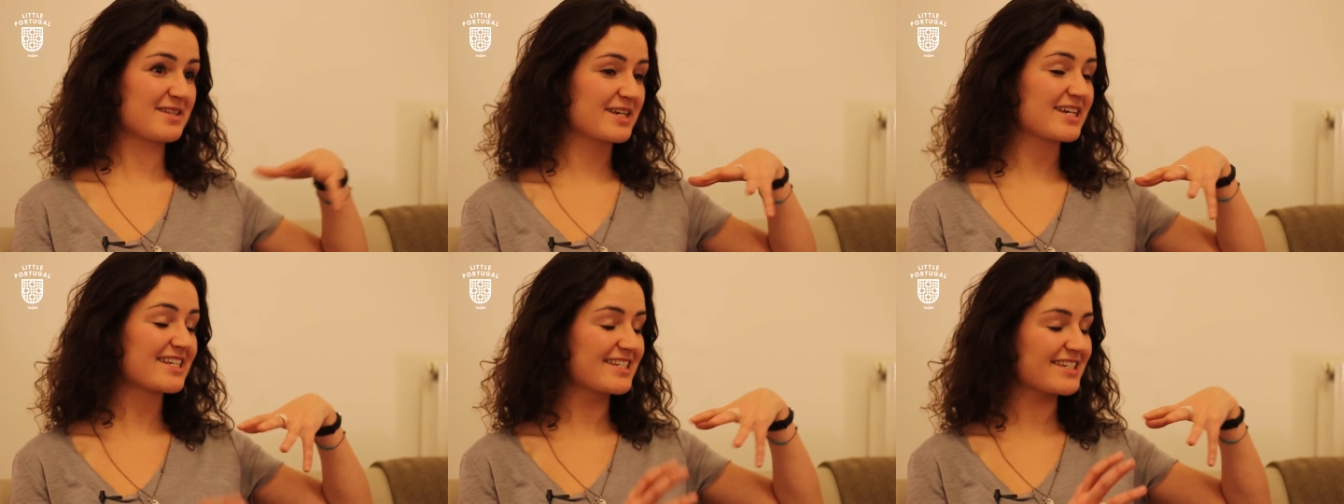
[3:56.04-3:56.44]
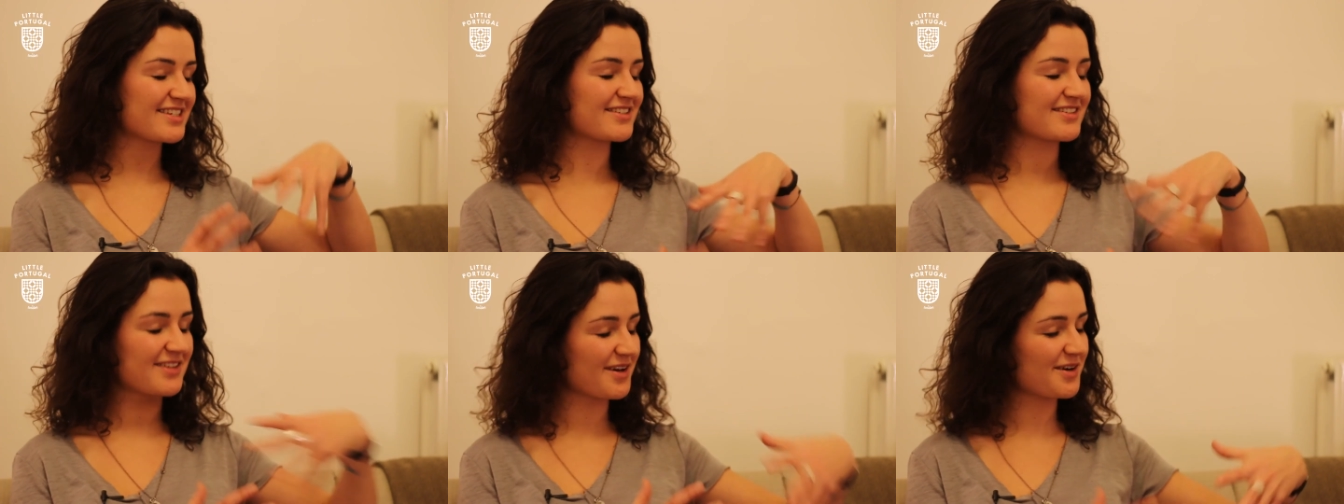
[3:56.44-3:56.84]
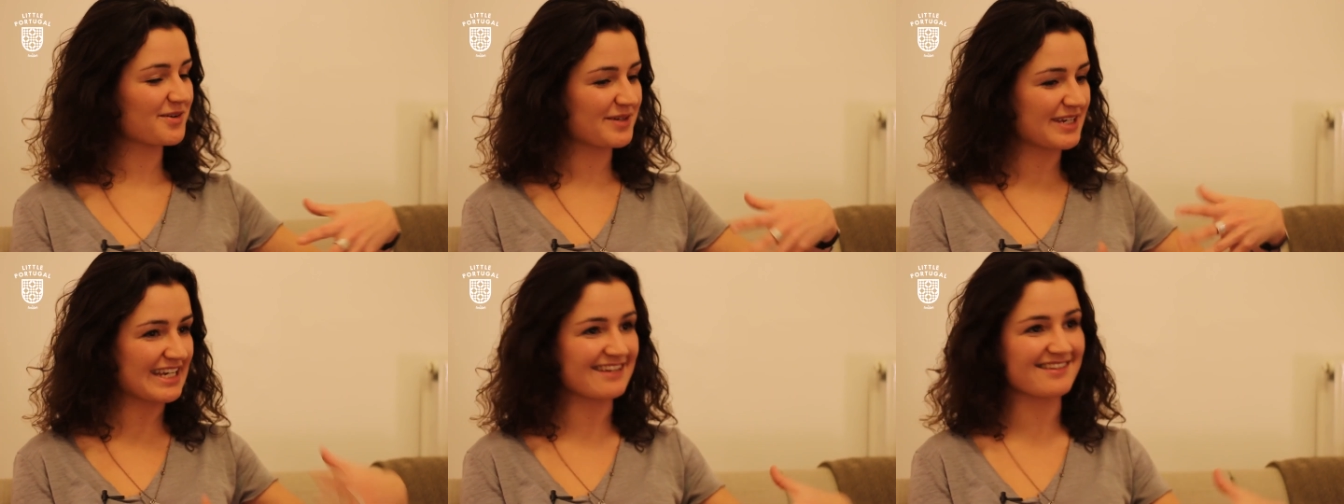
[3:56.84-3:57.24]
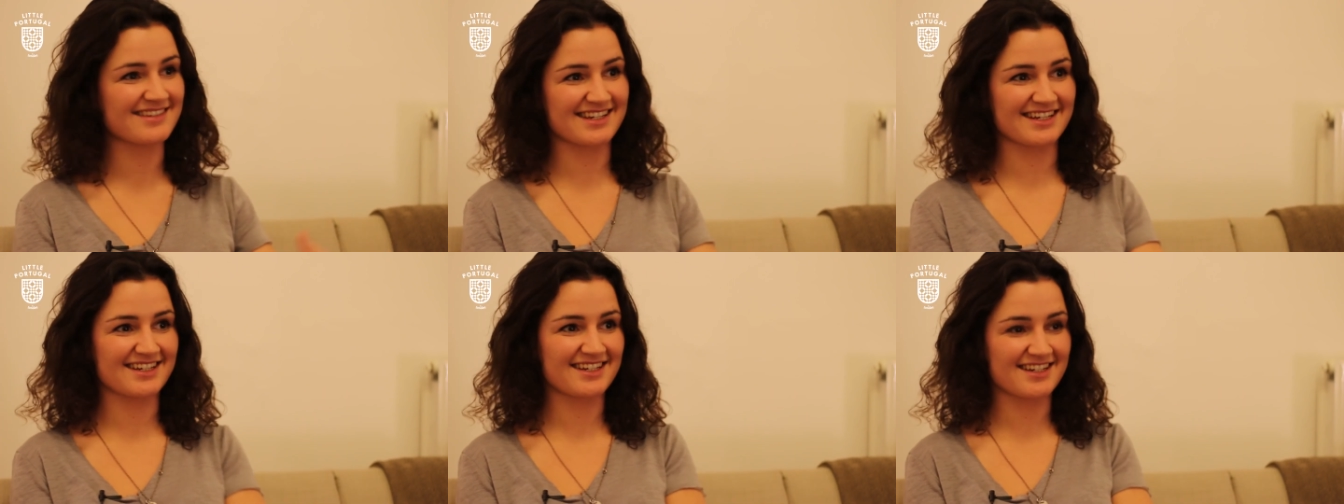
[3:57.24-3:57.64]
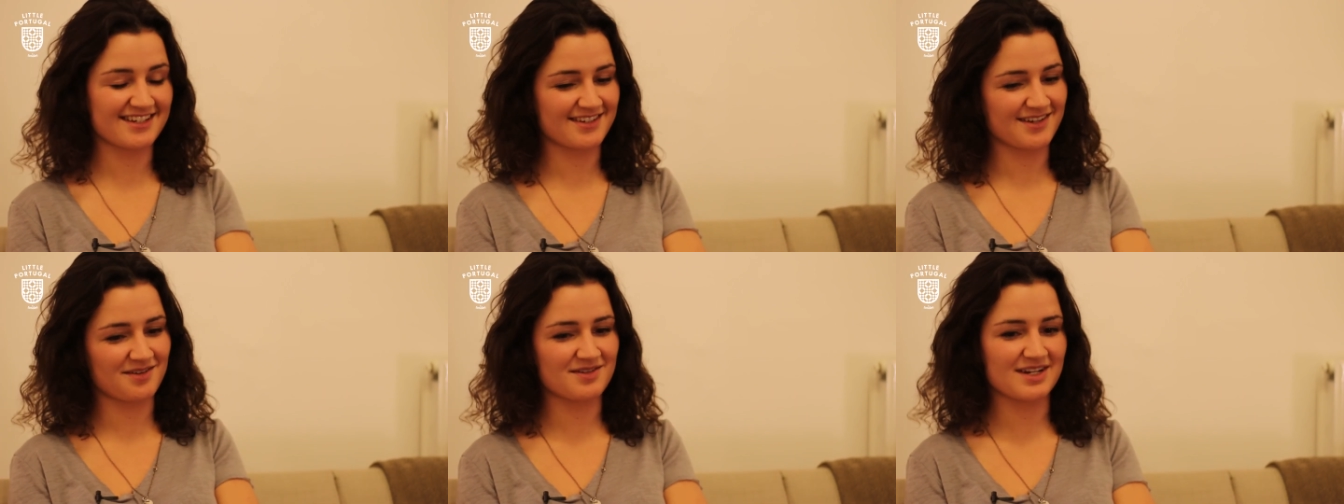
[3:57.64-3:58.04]
because it's so easy and it's
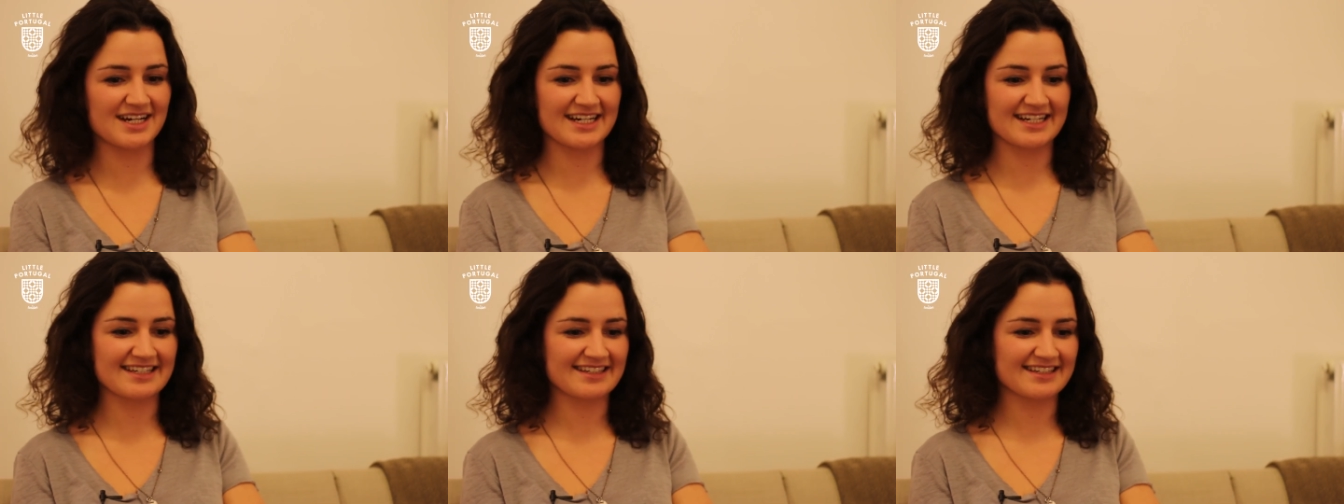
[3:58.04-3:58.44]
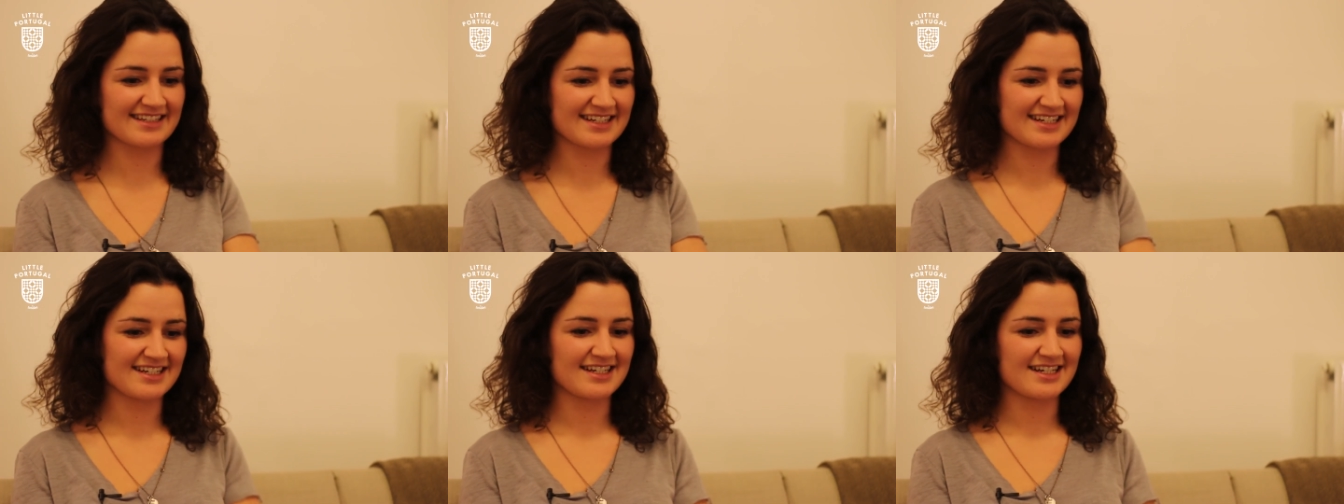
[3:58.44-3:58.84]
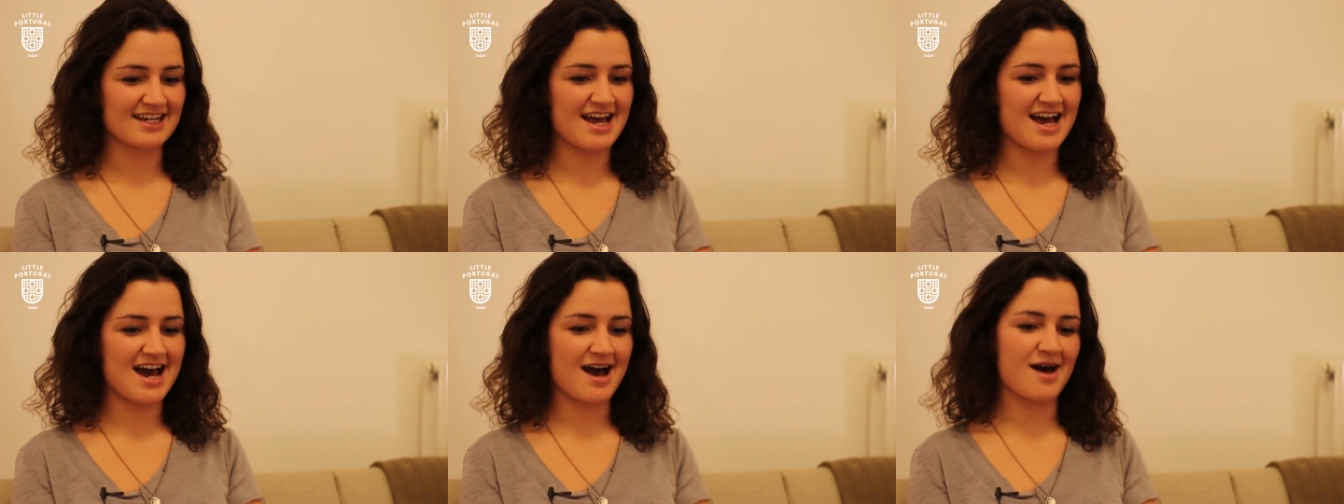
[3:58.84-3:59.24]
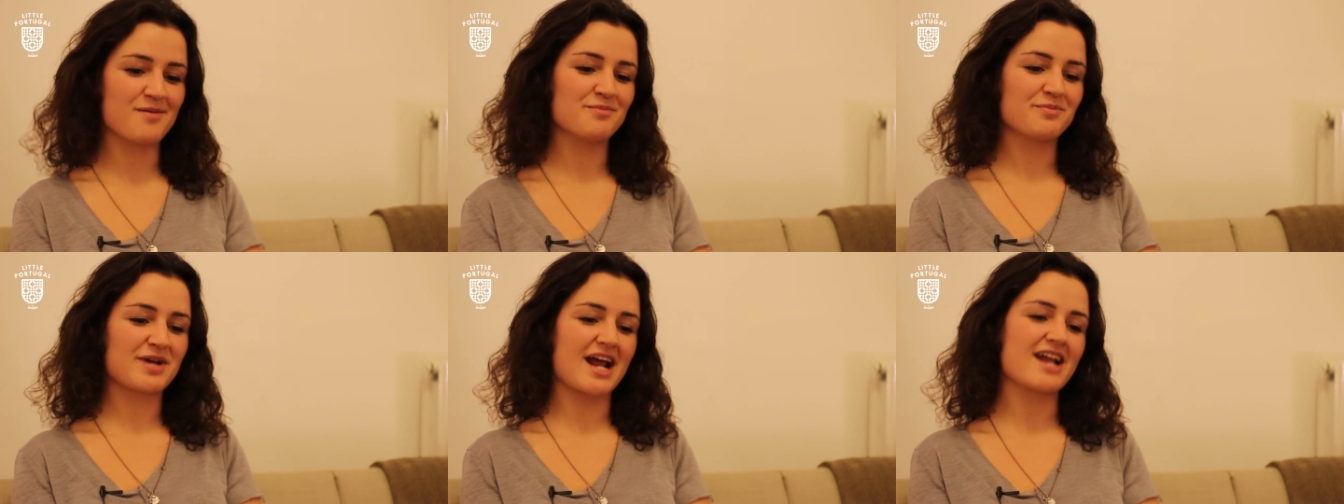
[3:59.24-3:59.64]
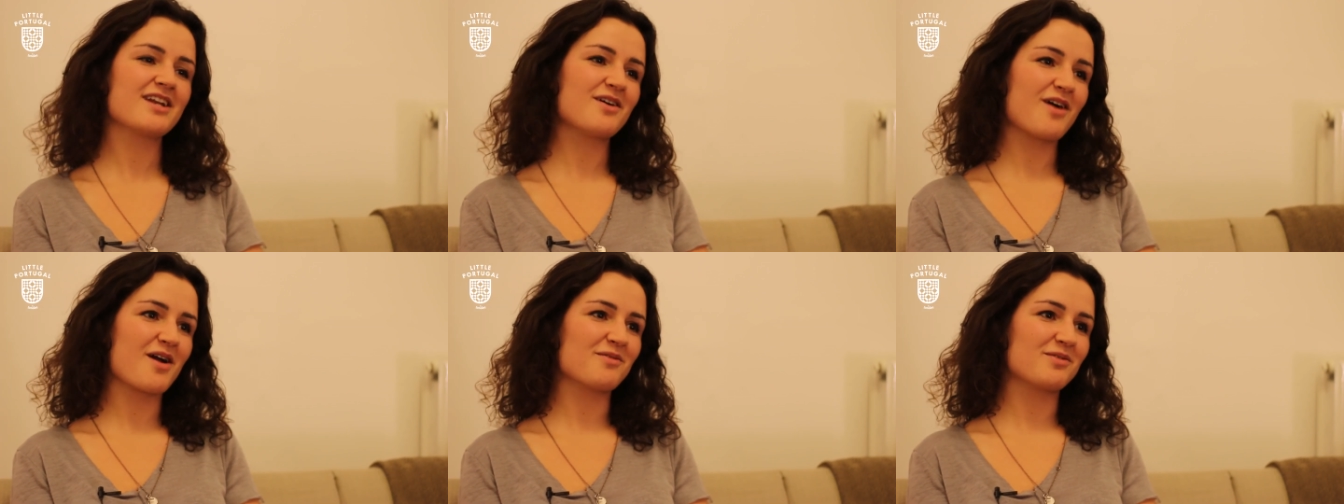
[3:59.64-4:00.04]
so nice. But I
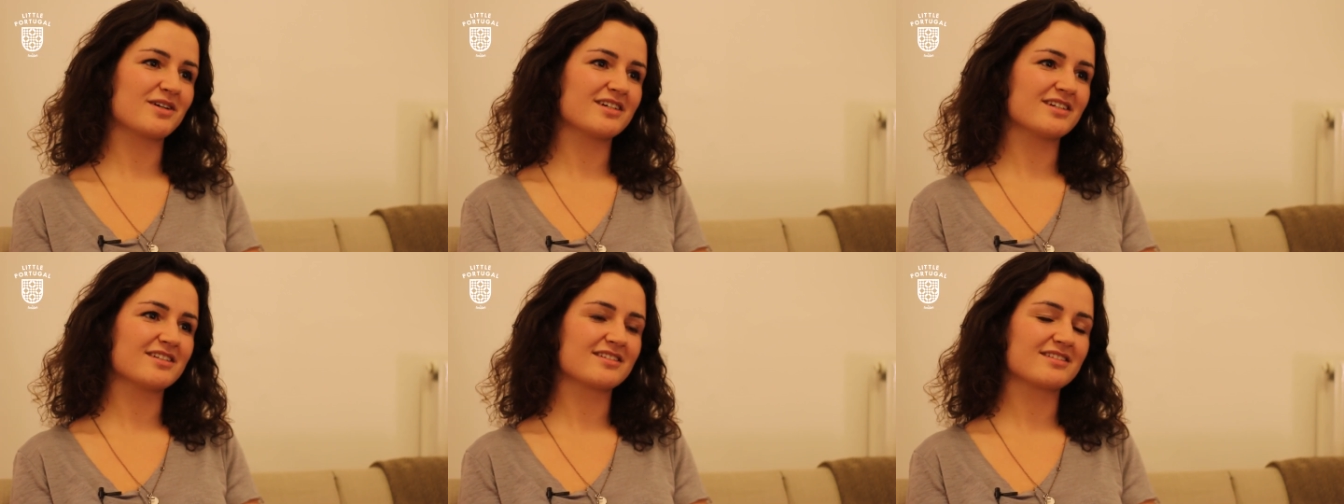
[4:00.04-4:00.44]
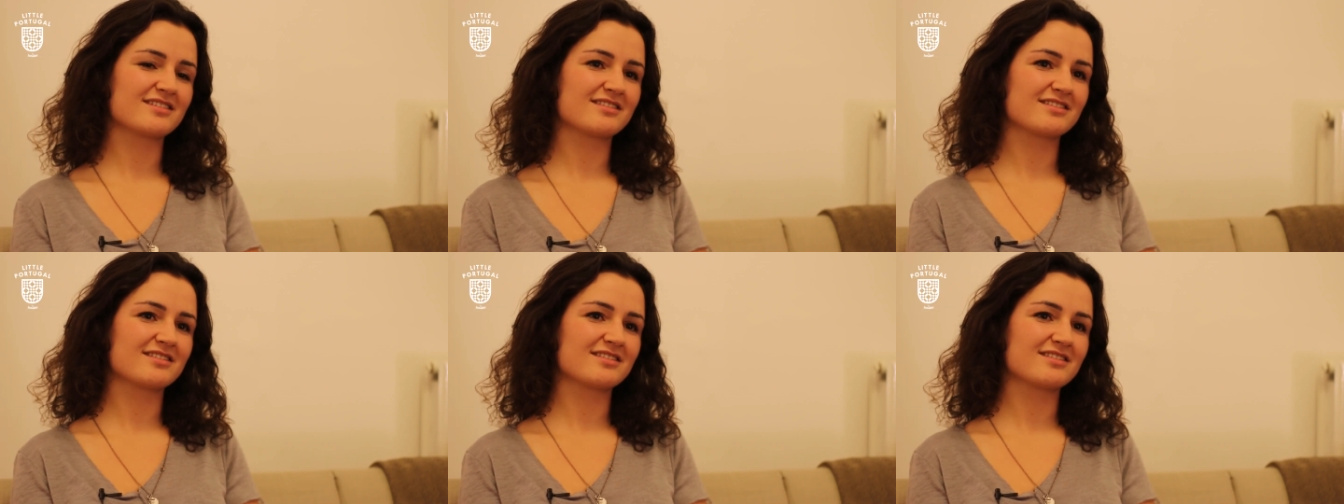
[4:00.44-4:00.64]
know I want to,